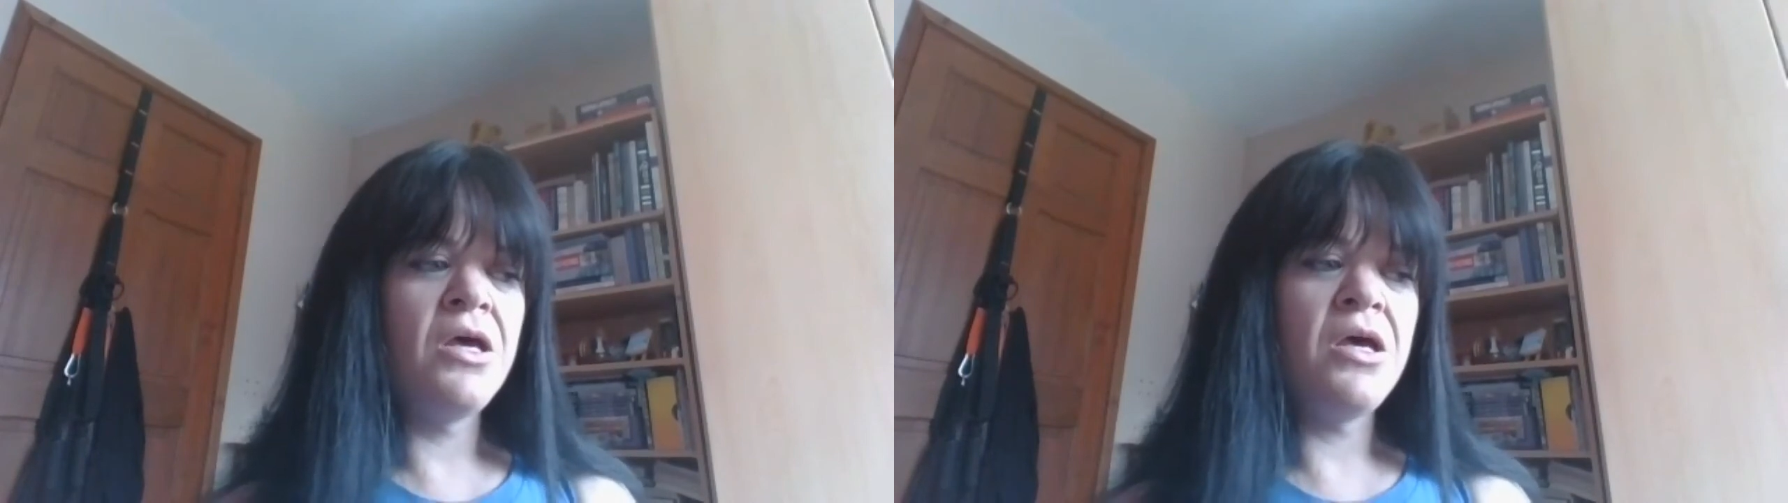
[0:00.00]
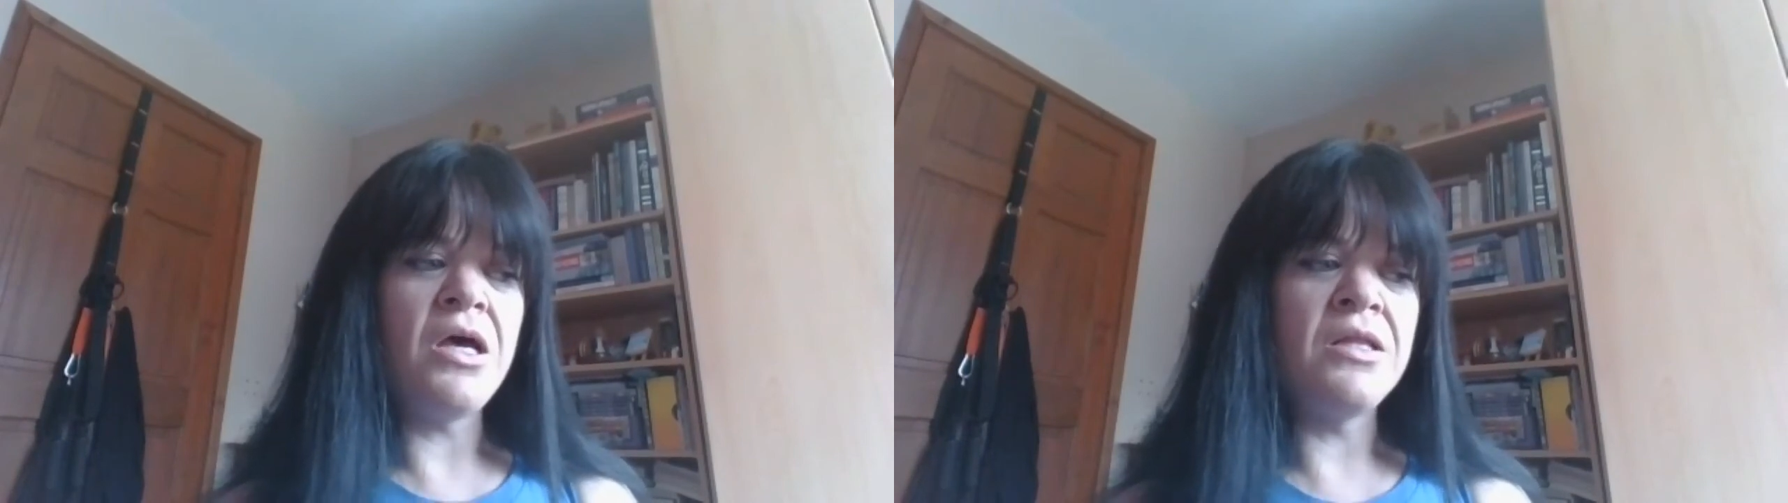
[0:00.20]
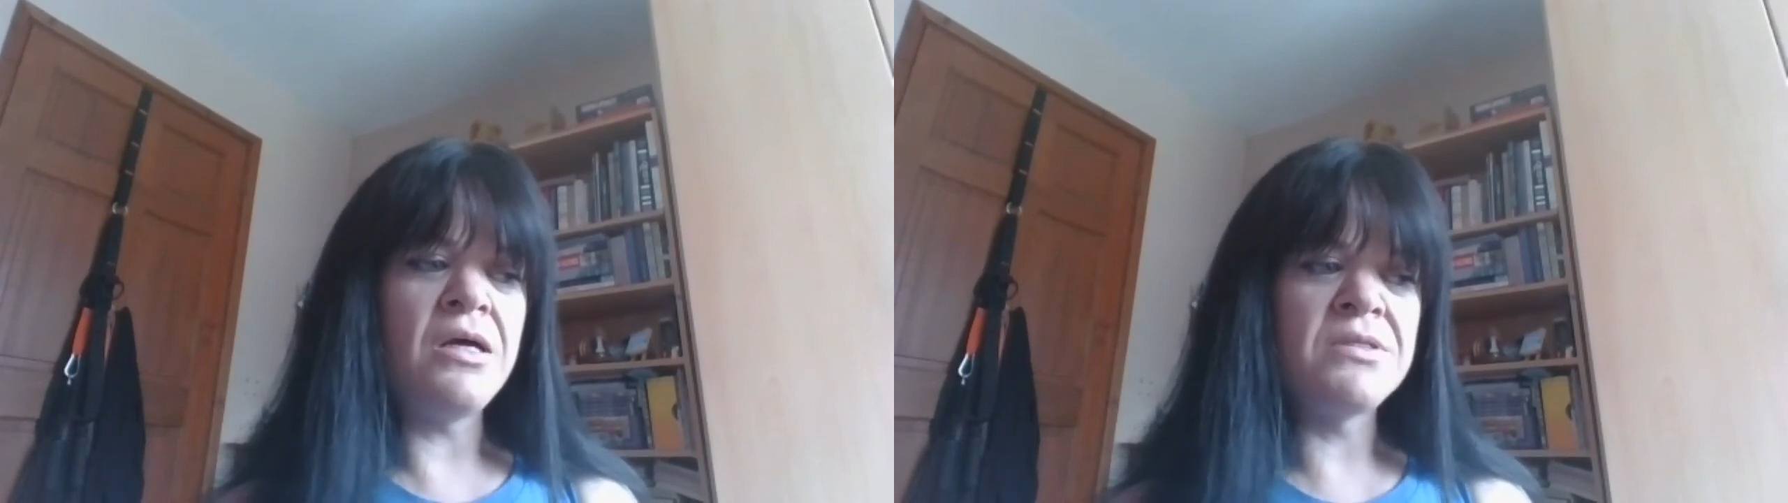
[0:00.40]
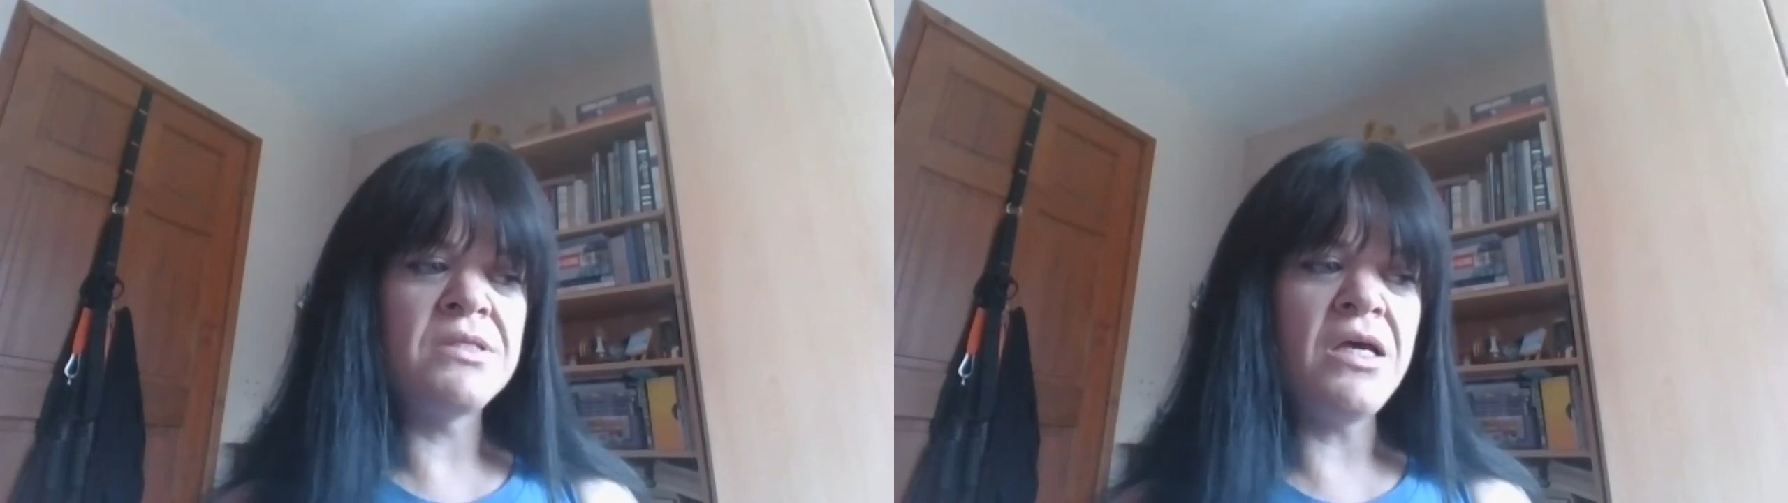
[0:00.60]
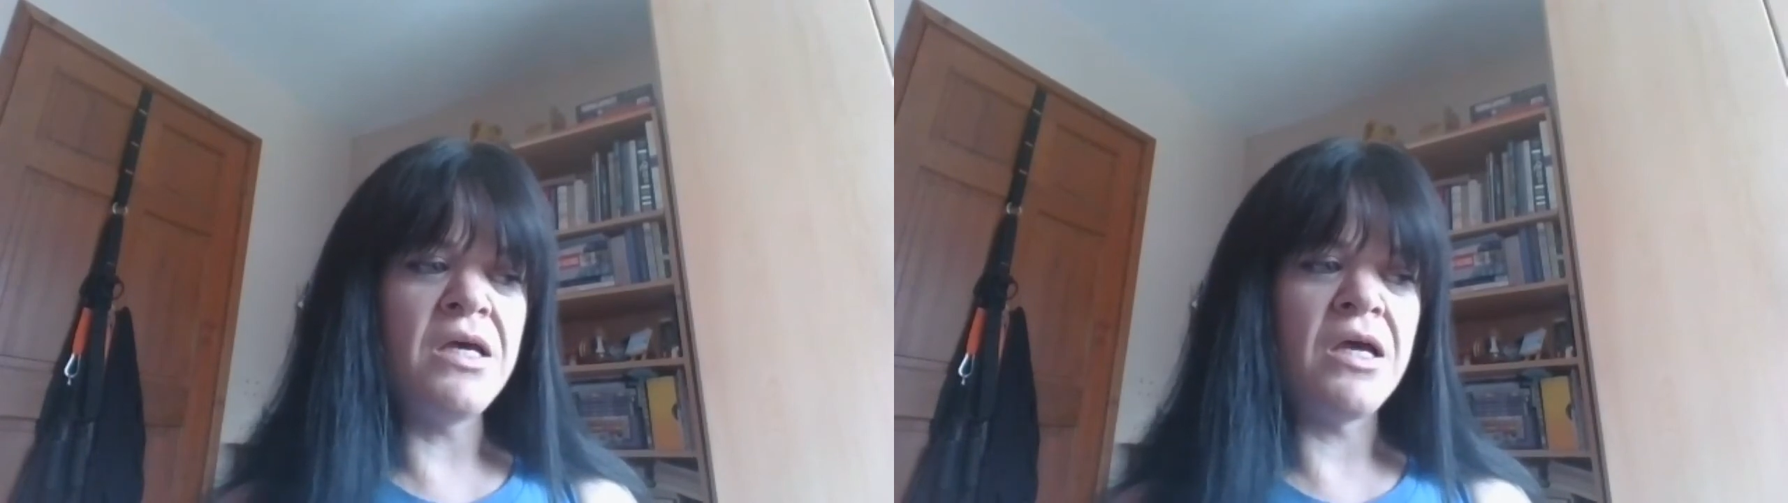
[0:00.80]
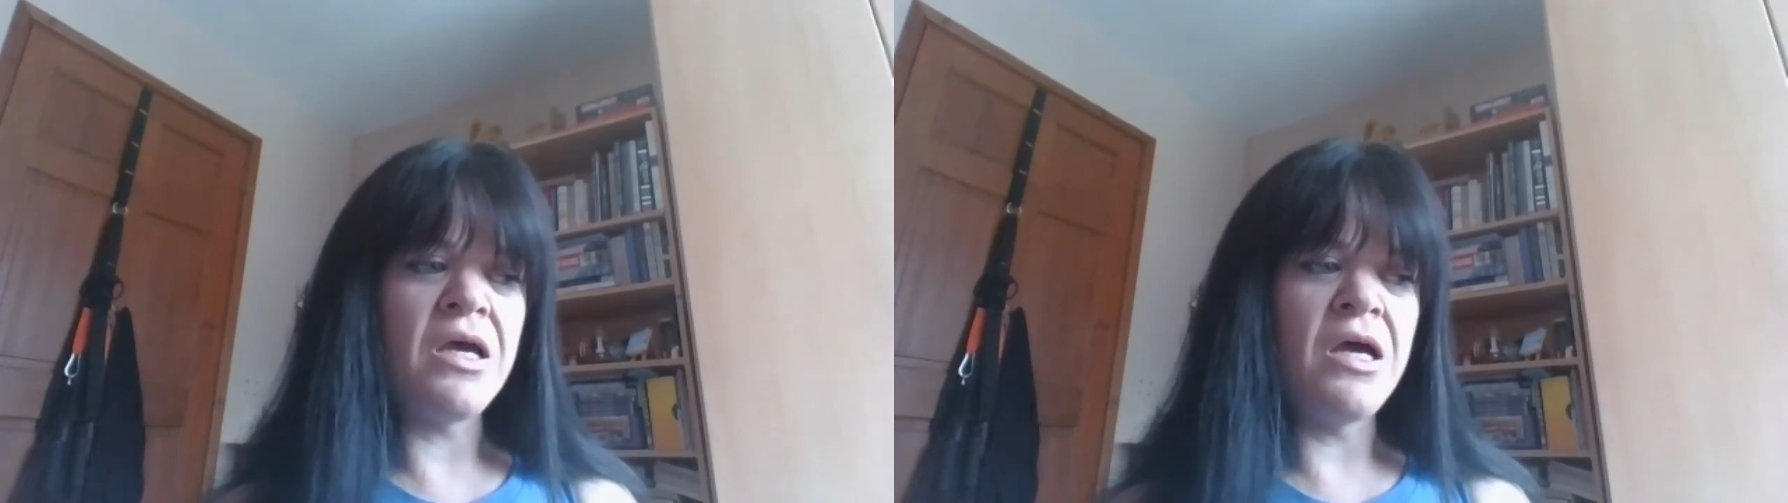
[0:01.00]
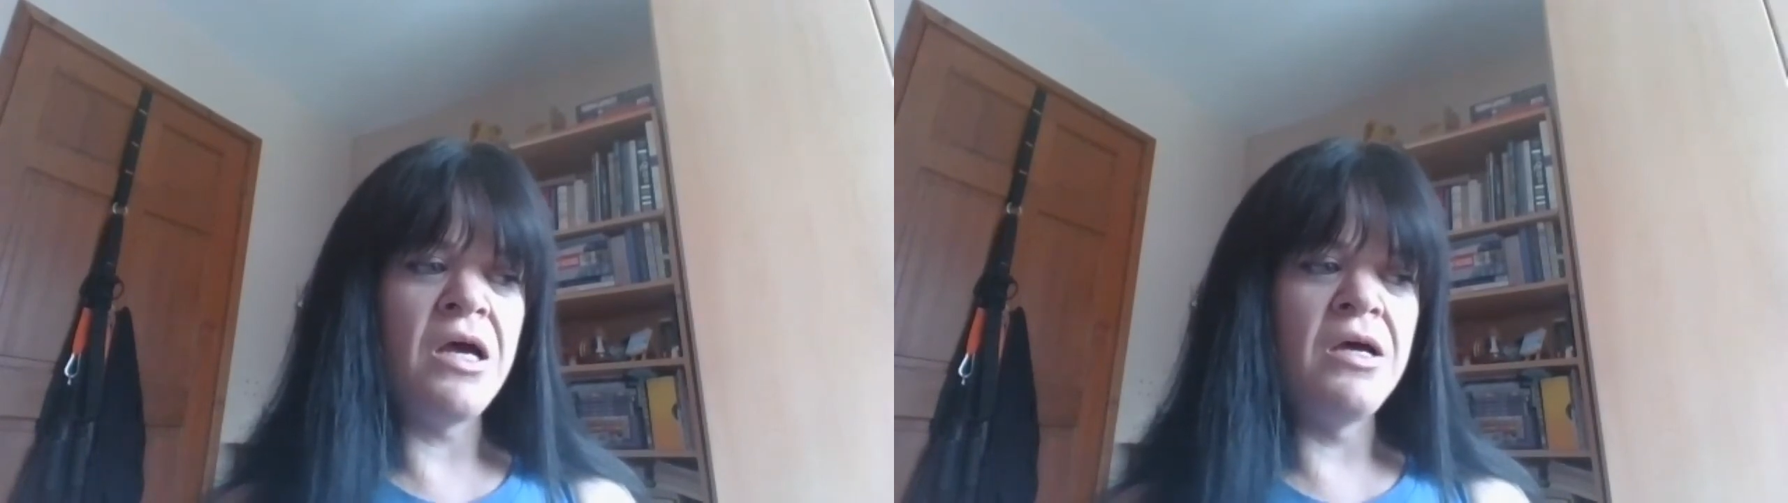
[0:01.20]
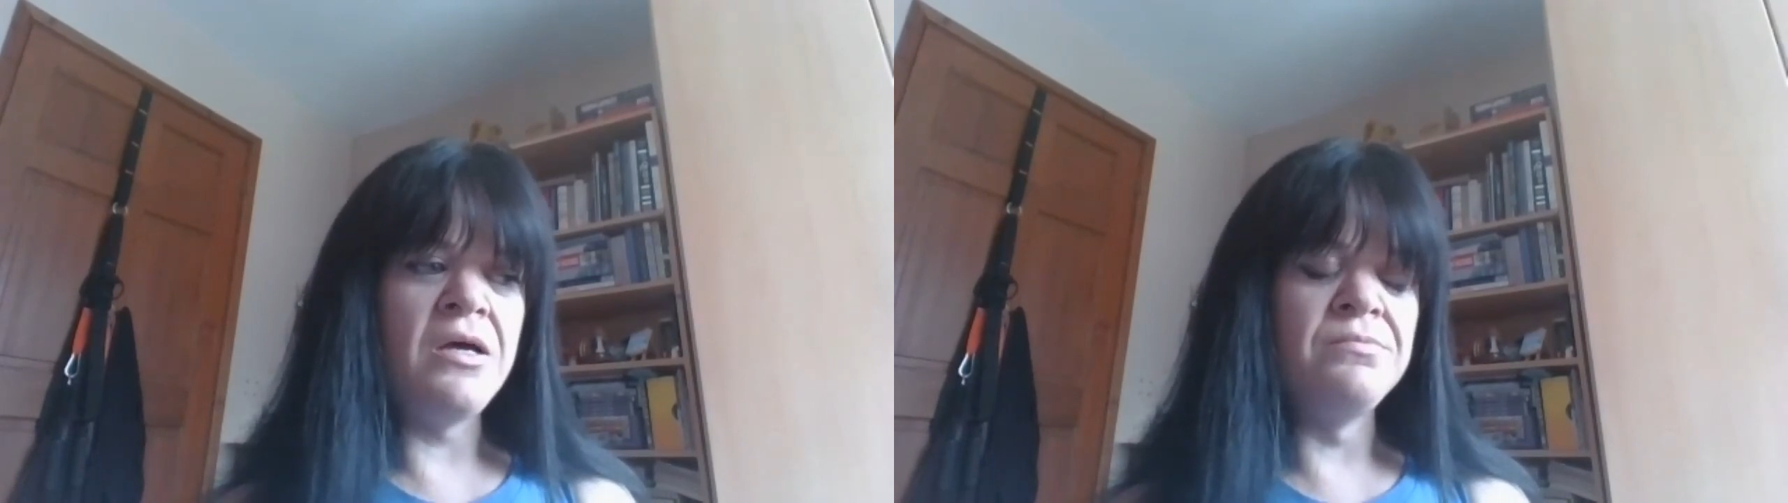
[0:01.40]
and that was it.
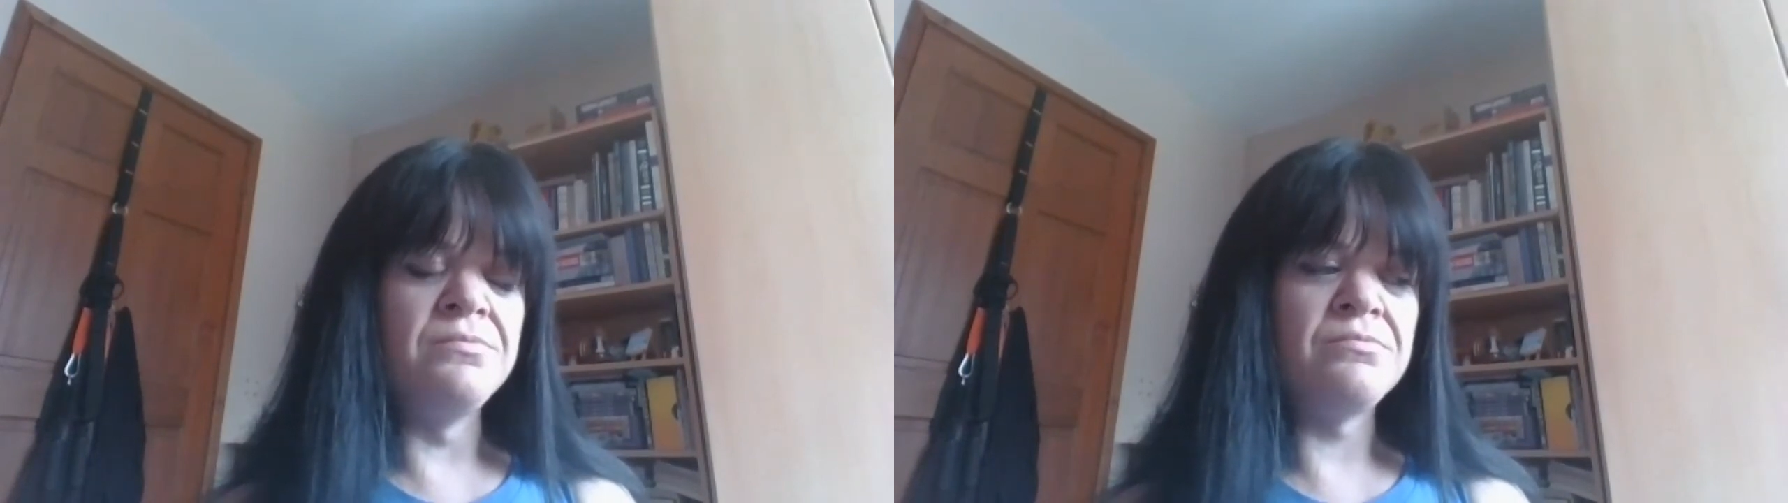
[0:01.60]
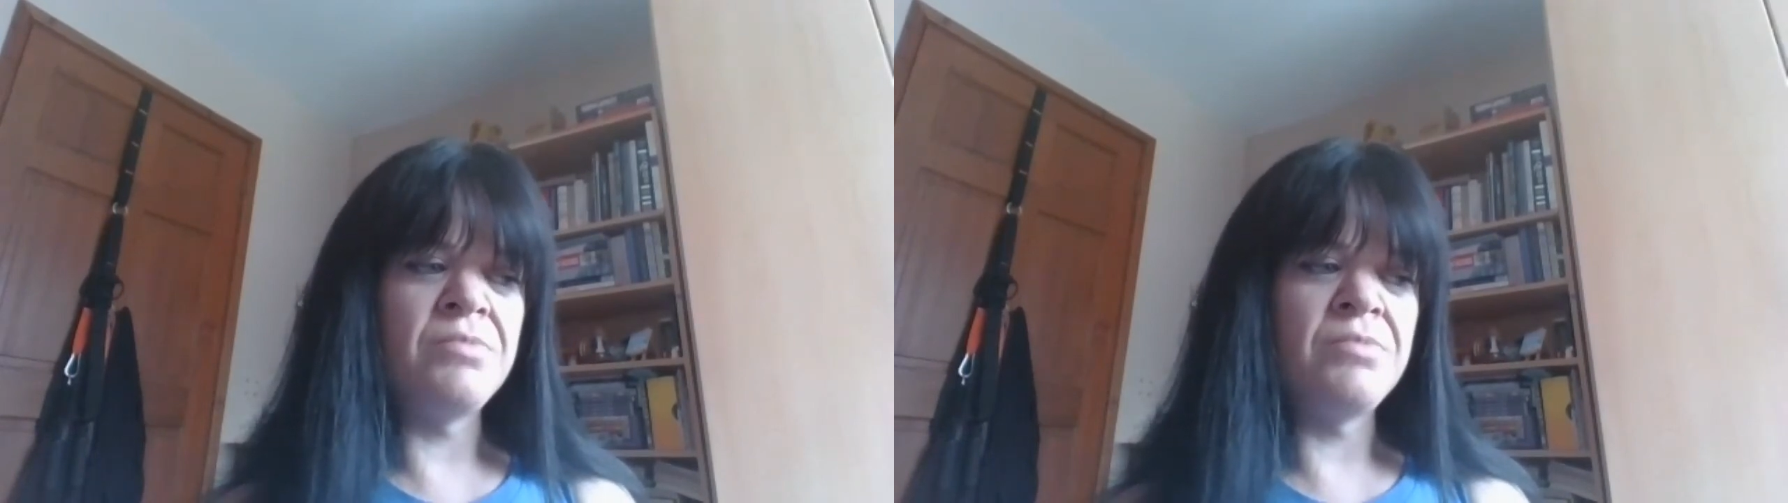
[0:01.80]
Um,